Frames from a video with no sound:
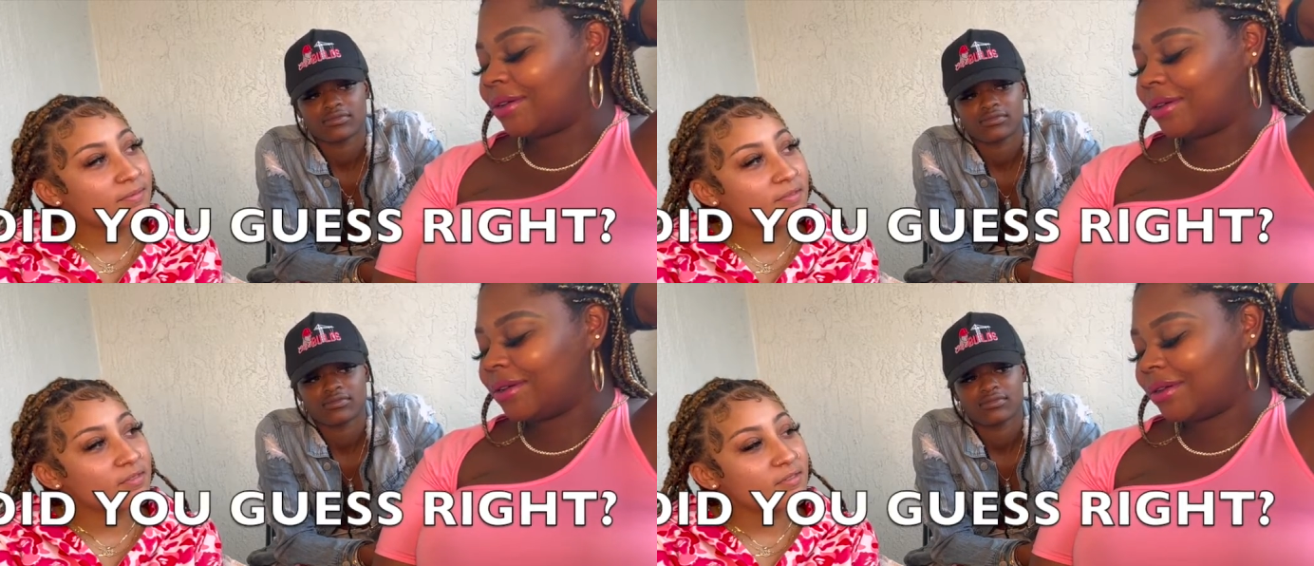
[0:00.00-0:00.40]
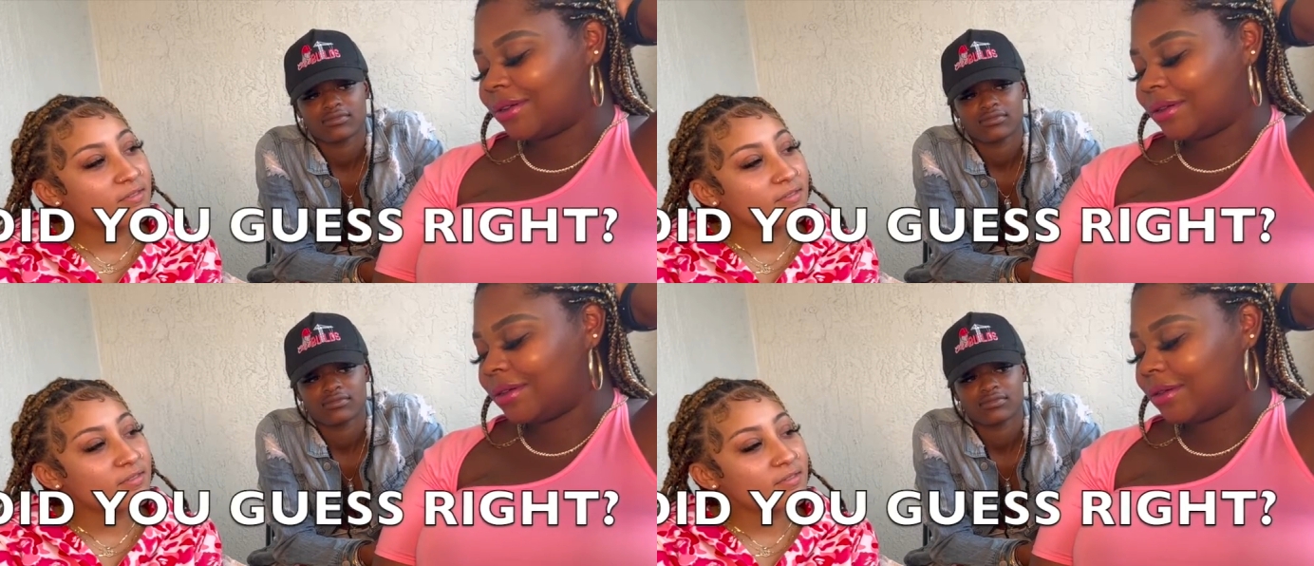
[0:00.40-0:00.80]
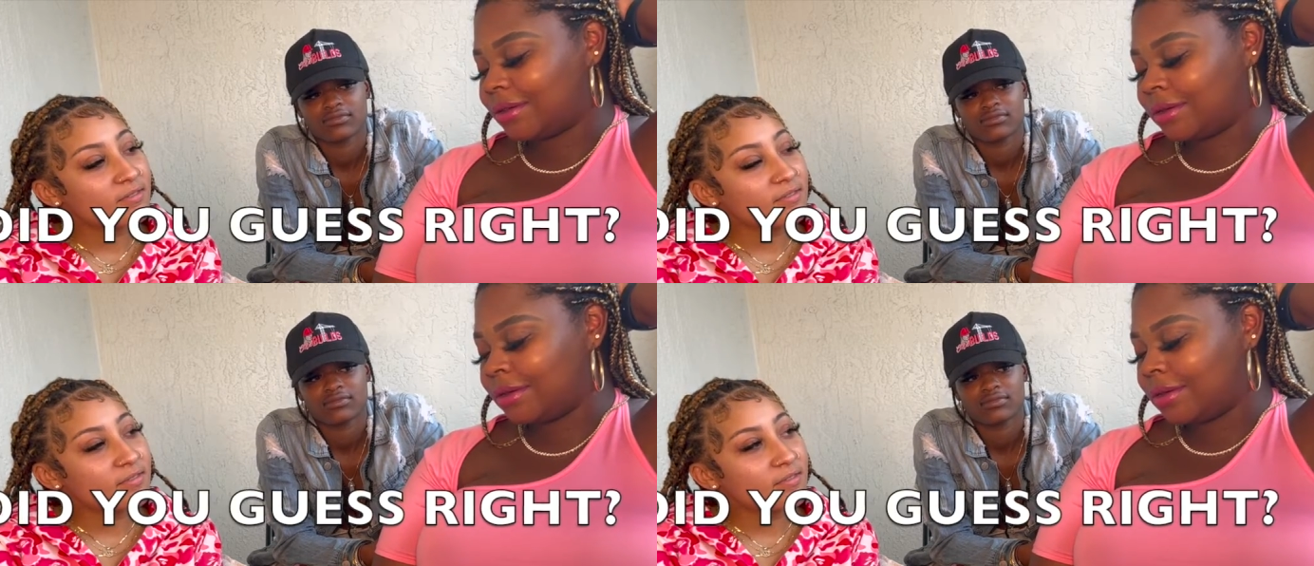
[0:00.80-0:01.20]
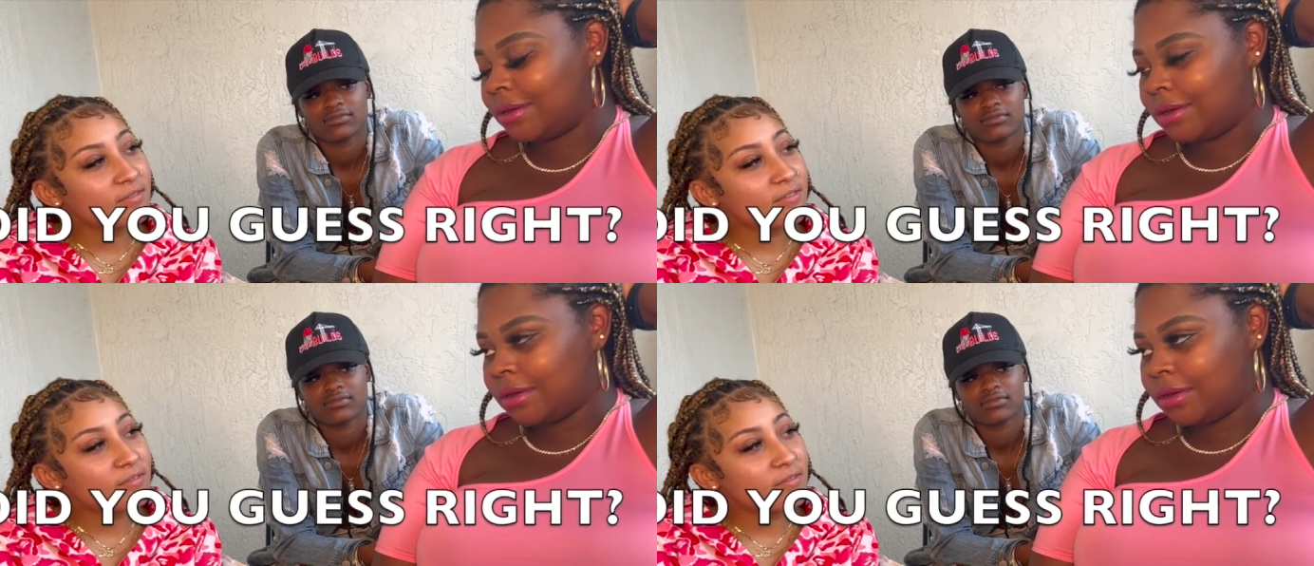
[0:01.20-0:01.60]

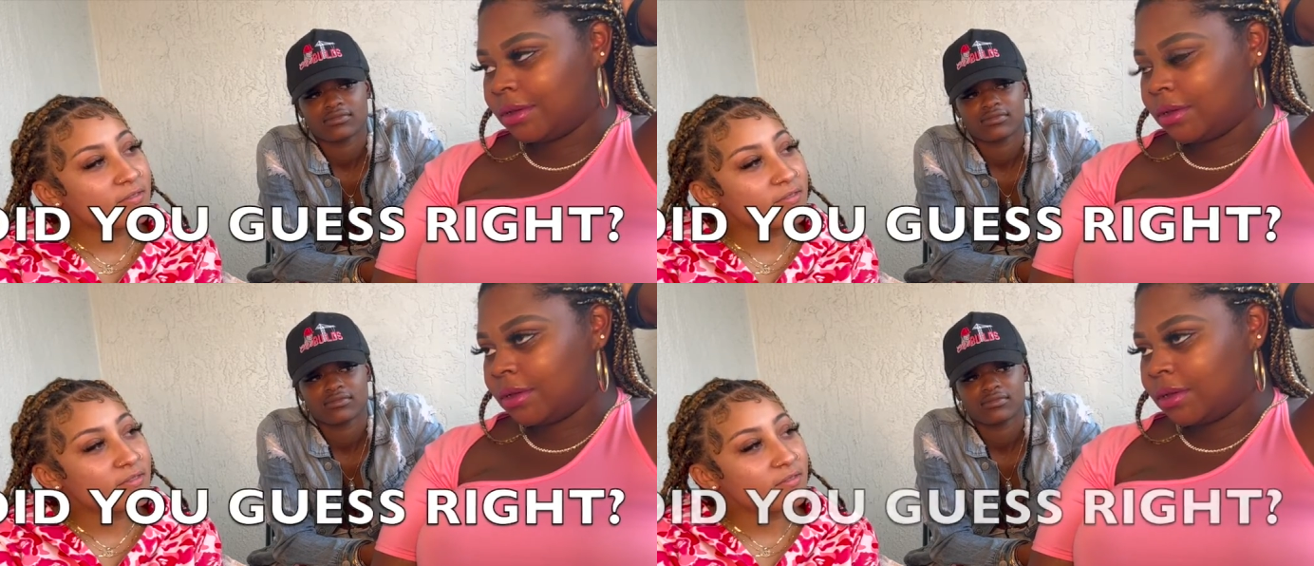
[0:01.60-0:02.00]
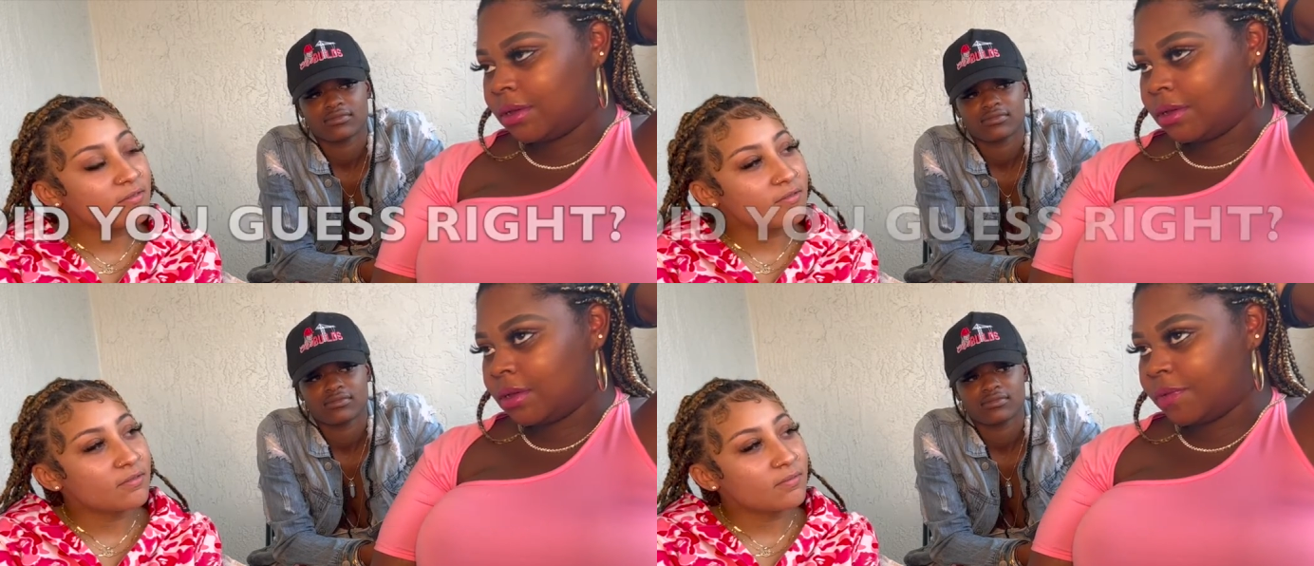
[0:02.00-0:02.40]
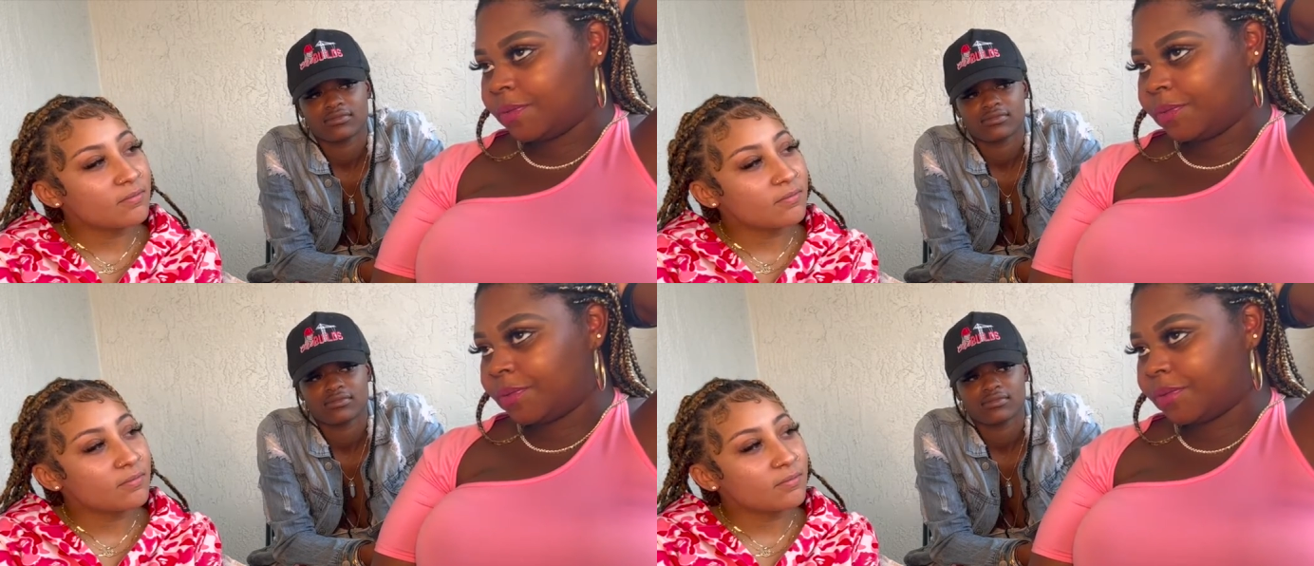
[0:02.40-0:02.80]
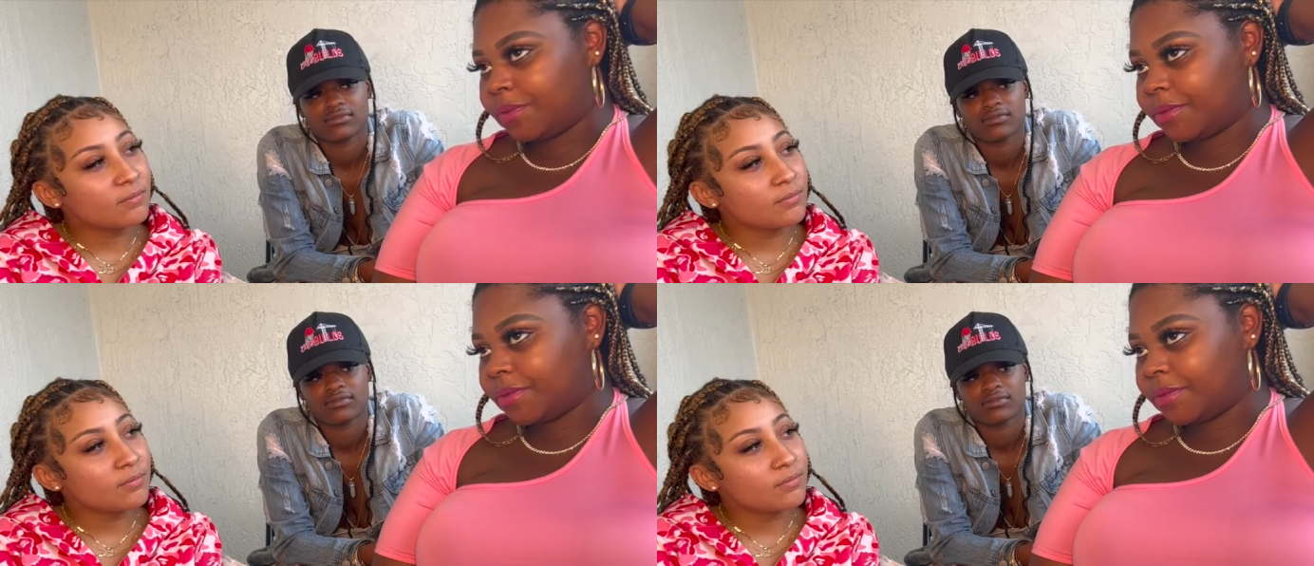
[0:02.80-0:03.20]

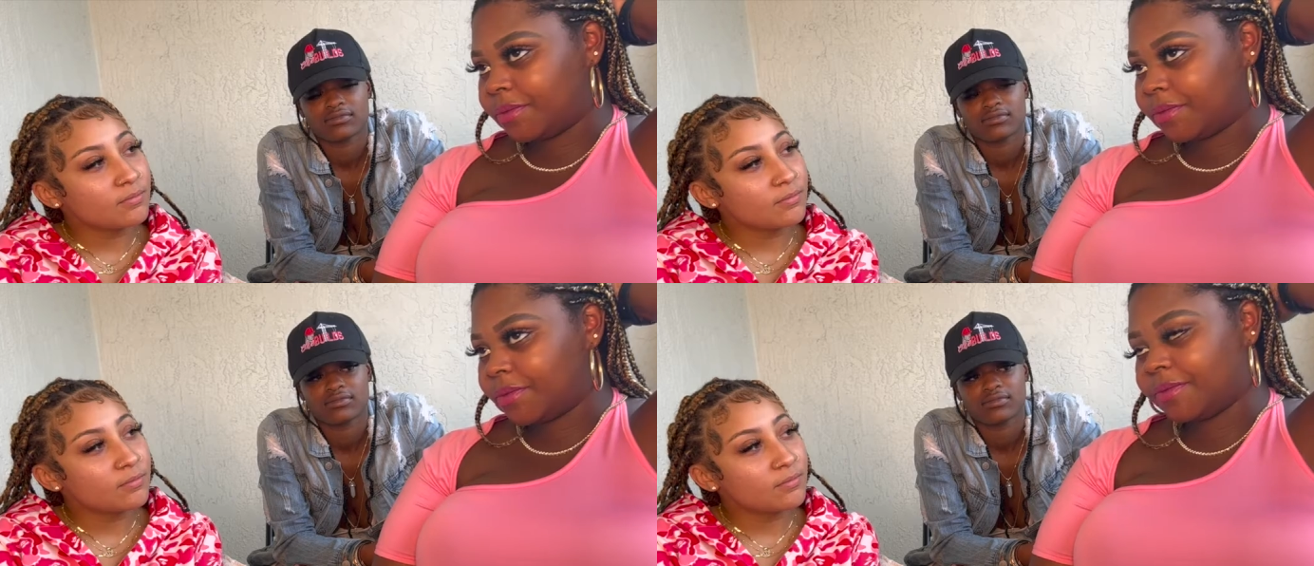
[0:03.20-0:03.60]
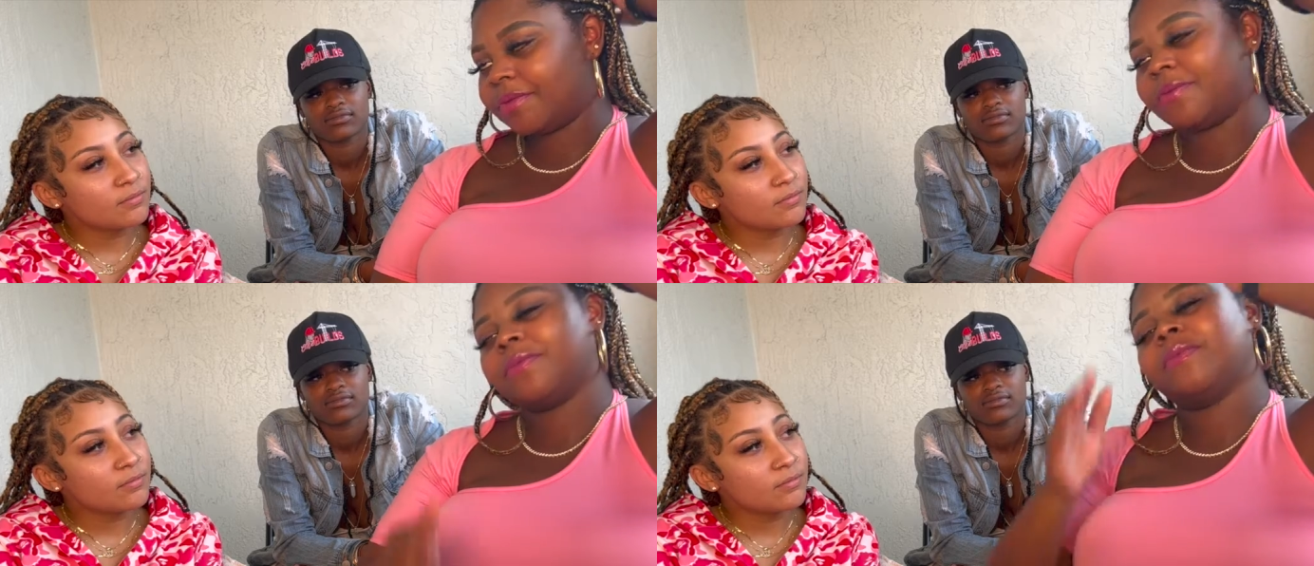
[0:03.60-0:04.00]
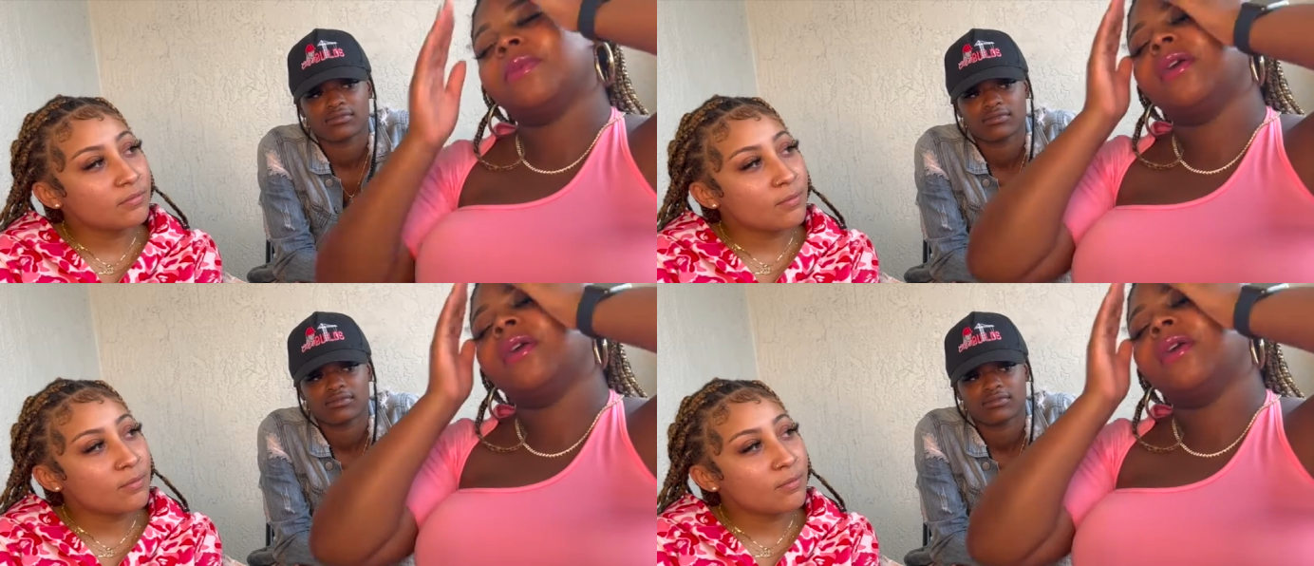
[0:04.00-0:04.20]
(silence)